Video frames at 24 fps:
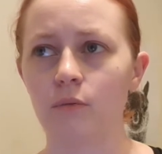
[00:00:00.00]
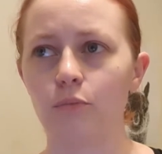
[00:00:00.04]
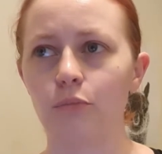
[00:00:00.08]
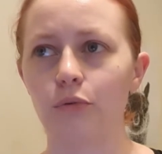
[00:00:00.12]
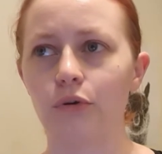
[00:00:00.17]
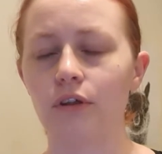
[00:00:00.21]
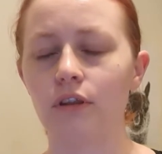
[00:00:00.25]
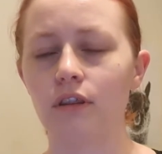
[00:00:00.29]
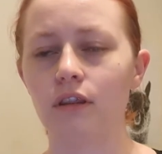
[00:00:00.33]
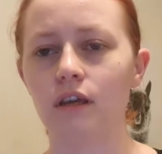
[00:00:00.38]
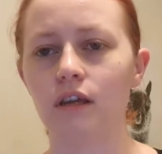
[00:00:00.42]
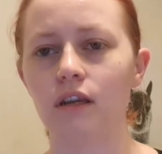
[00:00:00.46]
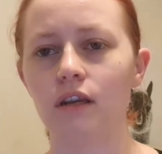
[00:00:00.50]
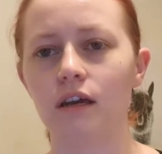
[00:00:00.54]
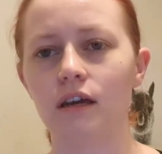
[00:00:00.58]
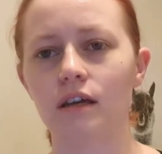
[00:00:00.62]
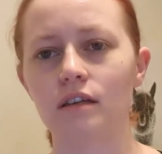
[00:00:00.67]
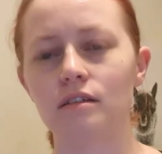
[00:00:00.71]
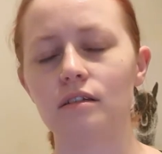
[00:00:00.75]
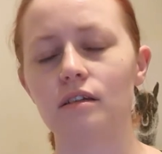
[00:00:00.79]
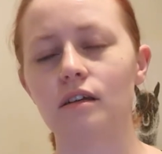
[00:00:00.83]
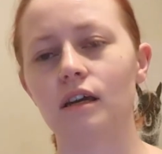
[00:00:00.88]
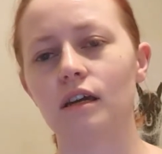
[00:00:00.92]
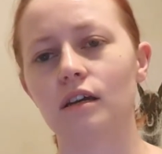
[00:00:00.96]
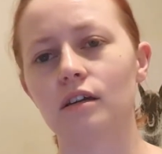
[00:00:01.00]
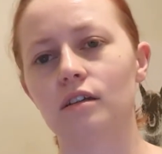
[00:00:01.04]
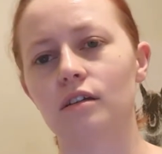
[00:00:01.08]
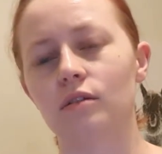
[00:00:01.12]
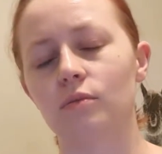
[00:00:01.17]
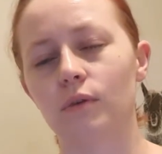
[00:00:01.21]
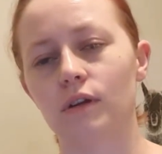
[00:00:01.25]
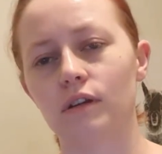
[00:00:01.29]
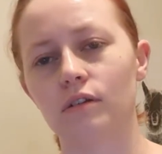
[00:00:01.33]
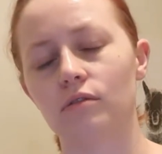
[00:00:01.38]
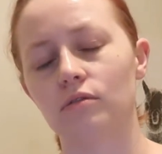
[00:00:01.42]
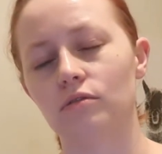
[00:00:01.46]
But then as I actually
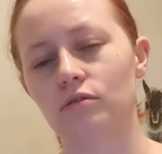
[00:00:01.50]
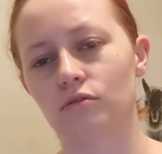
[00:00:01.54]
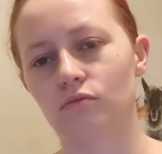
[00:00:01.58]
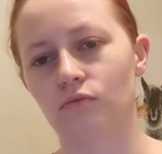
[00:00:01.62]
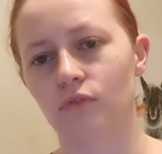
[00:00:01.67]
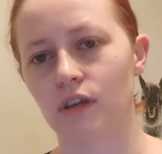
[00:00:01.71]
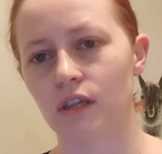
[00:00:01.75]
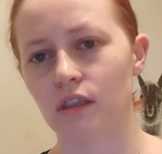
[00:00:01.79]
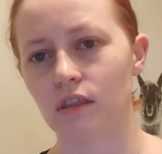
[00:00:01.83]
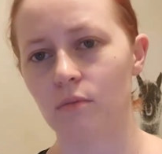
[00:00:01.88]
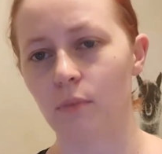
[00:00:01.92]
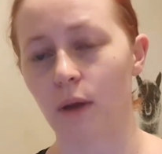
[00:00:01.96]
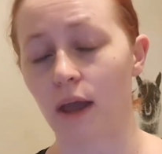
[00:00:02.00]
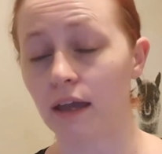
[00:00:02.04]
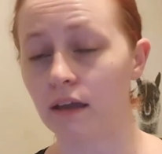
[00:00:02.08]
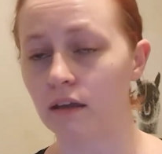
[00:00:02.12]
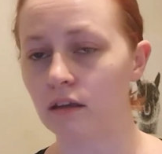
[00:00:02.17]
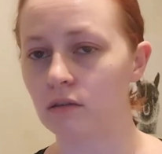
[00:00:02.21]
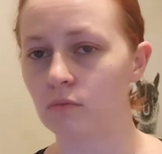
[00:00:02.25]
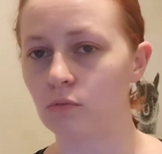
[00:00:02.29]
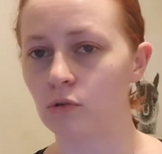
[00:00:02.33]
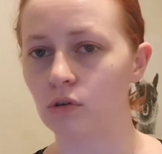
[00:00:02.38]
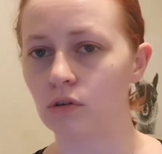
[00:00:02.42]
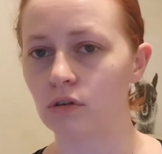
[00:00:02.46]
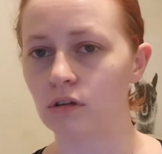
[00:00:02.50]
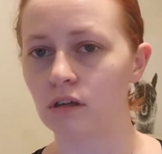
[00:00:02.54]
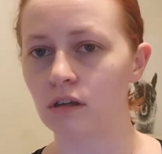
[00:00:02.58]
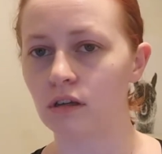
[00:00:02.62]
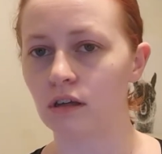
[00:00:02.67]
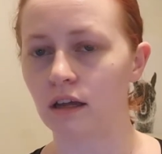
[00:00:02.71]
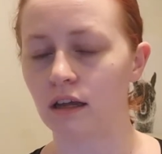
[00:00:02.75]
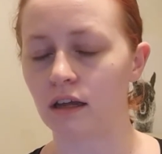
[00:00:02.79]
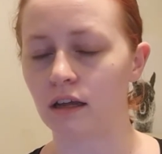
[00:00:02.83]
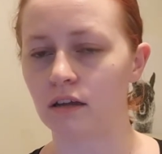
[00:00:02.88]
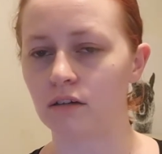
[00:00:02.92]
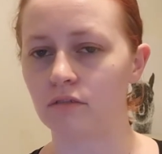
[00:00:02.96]
went on to read the back of the book
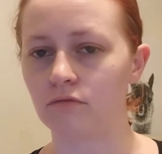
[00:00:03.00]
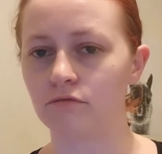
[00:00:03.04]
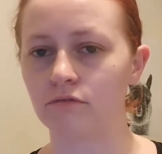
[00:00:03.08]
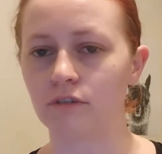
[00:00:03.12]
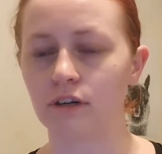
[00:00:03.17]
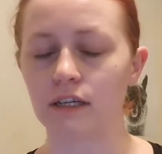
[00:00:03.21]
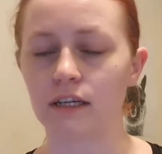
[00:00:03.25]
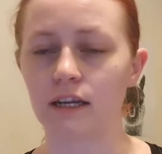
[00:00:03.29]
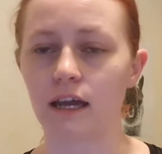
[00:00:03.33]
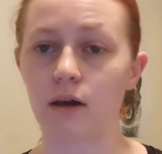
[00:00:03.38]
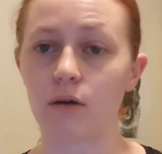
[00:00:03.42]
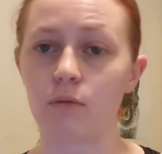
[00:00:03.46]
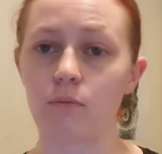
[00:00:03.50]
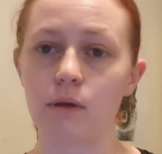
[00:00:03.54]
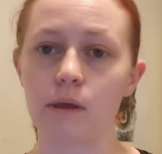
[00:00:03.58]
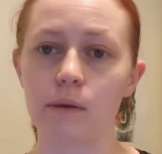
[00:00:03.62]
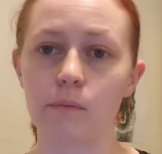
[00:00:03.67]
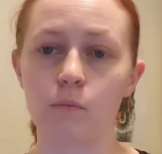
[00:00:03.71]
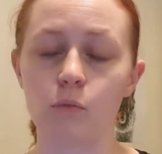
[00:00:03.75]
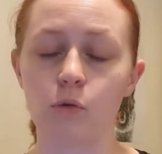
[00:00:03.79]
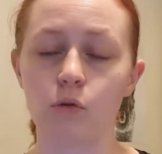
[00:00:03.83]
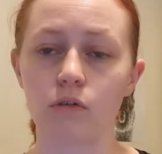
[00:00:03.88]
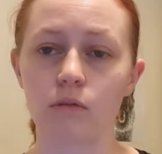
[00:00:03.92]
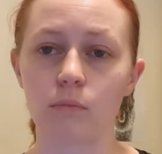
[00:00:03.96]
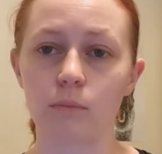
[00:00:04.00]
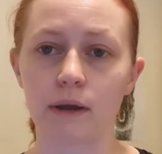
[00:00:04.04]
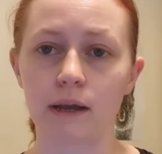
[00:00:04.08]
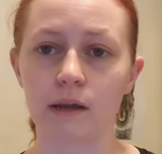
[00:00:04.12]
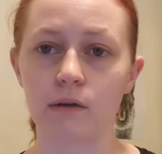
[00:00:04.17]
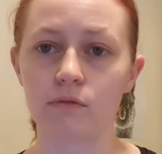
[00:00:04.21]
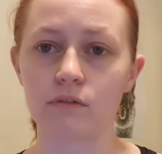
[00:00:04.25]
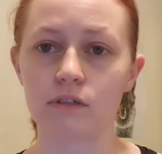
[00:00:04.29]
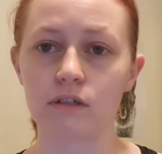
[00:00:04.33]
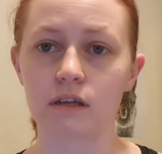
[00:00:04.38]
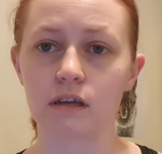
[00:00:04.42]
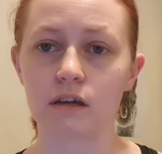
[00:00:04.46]
and find out a bit more
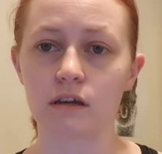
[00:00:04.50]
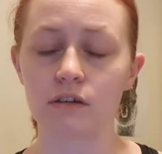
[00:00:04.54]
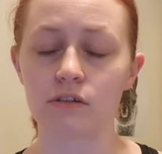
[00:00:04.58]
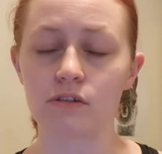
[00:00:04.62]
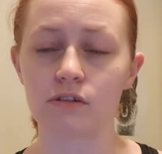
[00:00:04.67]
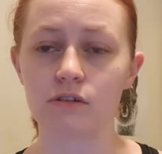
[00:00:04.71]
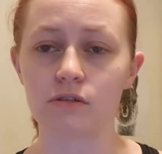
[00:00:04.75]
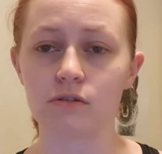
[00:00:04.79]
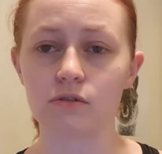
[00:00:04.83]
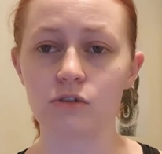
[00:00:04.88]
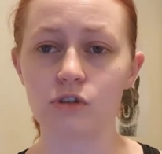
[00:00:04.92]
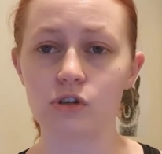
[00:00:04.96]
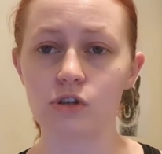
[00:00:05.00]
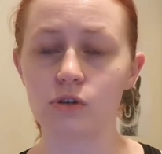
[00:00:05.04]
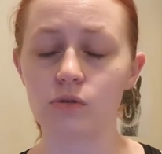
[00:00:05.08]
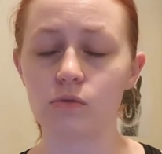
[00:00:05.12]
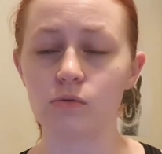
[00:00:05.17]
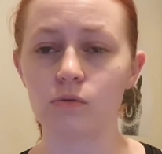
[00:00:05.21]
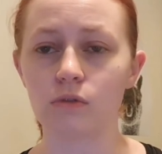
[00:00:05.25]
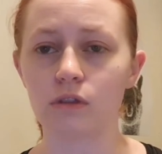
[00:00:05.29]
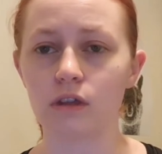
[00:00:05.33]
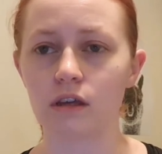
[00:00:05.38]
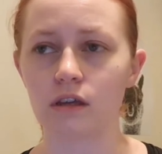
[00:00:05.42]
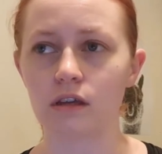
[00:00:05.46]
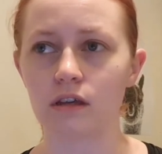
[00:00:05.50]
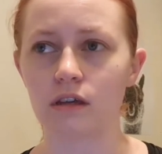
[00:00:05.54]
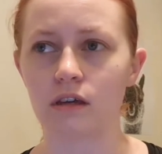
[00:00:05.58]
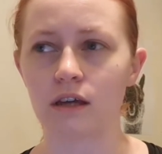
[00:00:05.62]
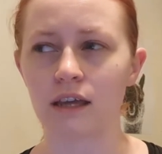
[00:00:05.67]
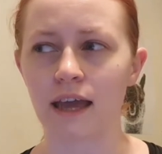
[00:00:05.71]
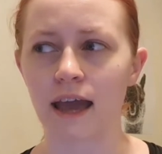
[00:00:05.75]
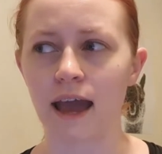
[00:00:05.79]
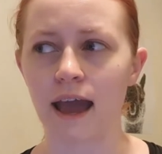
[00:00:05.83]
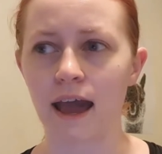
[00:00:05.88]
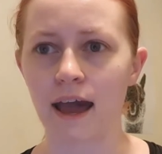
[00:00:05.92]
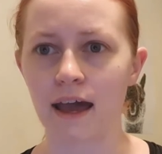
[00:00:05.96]
about it, I just knew that
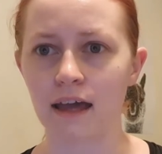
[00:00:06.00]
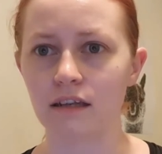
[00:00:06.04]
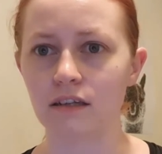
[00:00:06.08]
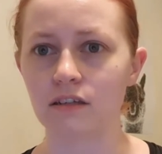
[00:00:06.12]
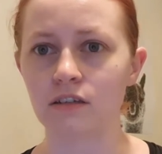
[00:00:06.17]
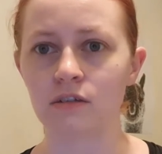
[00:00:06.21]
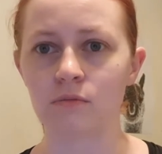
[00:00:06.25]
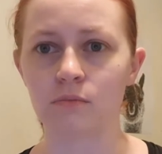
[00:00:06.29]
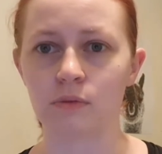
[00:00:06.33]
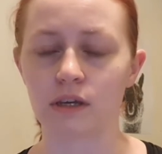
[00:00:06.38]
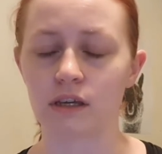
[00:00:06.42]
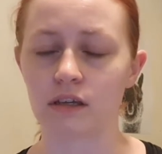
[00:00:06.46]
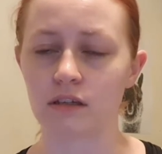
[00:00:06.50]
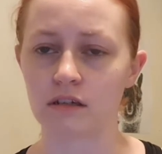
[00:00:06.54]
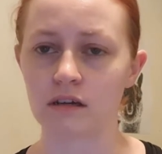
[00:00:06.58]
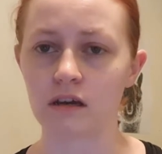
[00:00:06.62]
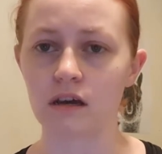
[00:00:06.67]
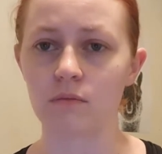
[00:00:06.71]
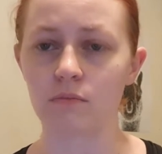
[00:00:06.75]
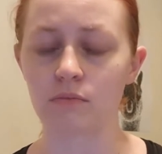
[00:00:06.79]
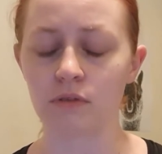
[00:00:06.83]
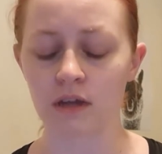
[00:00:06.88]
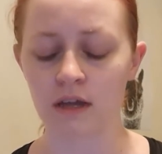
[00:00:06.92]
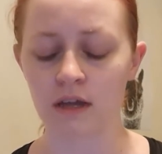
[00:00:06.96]
I had to pick it up.